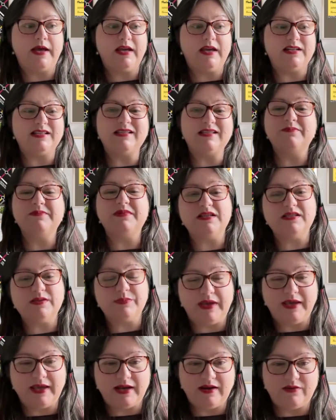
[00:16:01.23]
and sometimes we
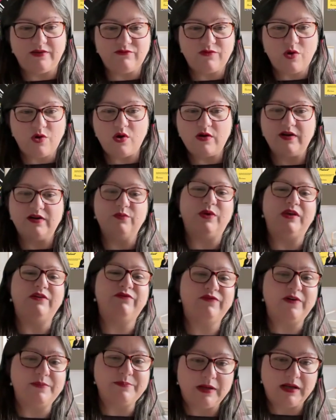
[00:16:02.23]
get it wrong and we
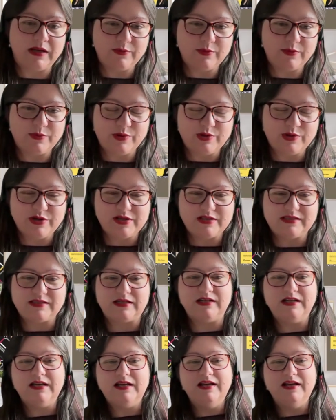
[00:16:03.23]
fumble our words and